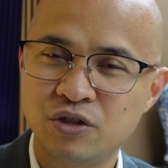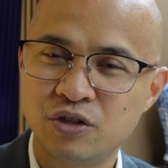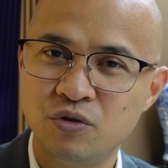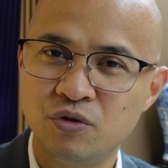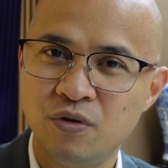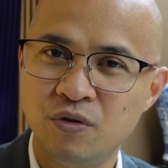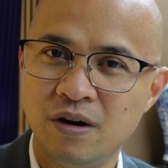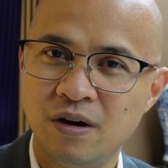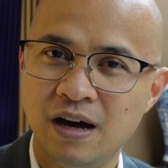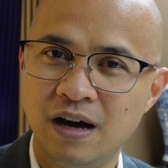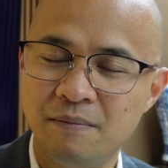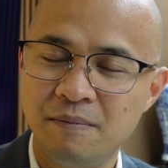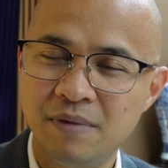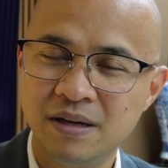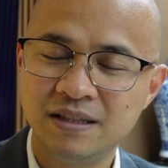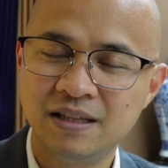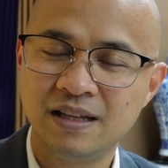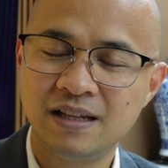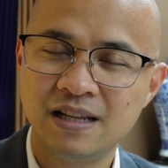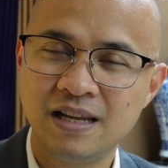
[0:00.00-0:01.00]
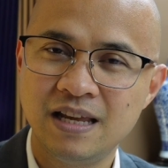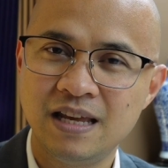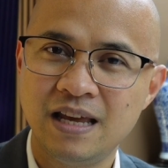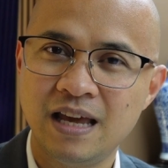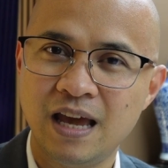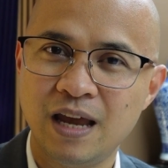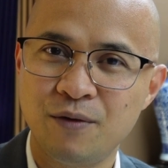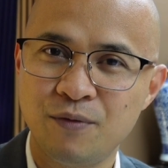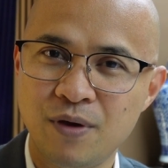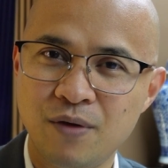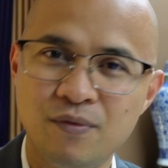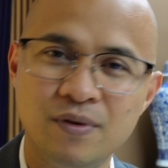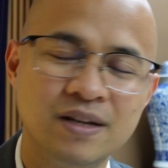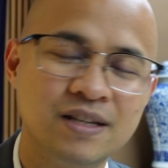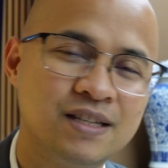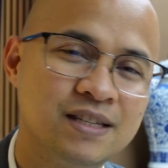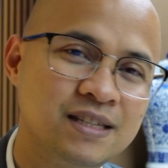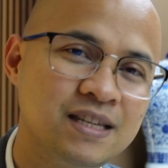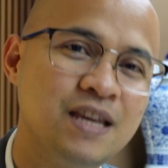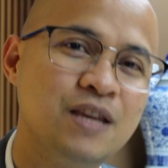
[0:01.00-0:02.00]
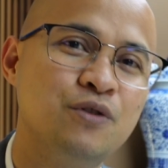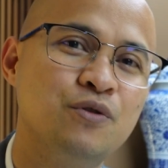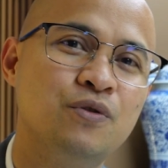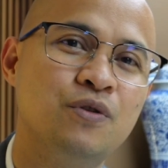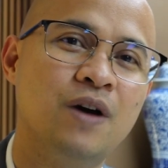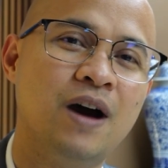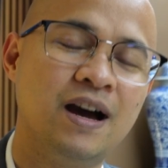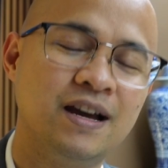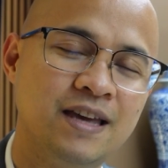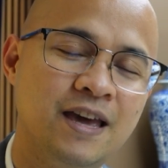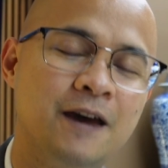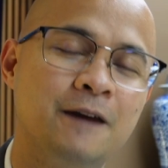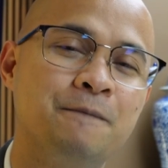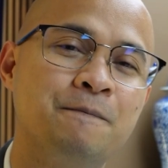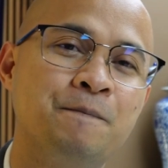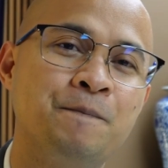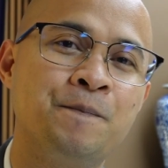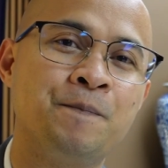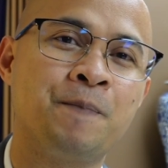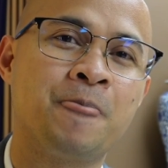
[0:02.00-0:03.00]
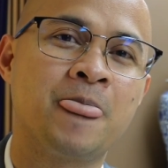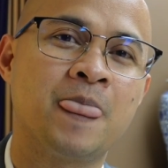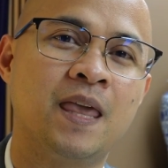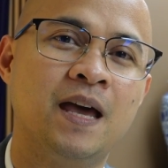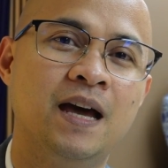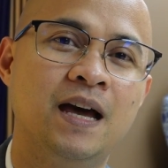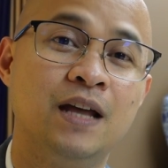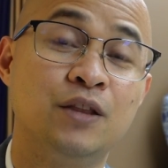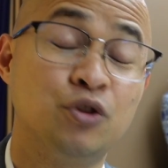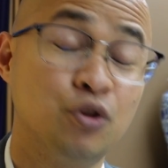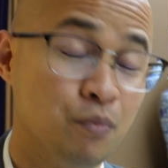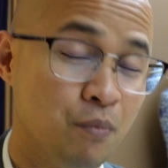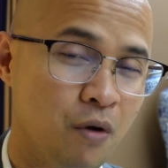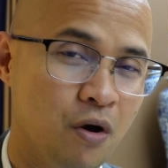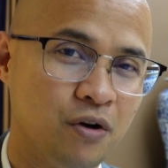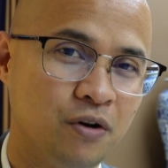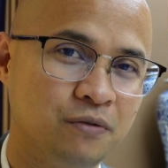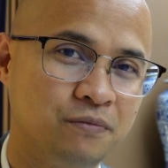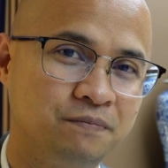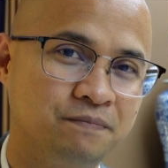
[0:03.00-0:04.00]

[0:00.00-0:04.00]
you abundantly, and we will see you again tomorrow.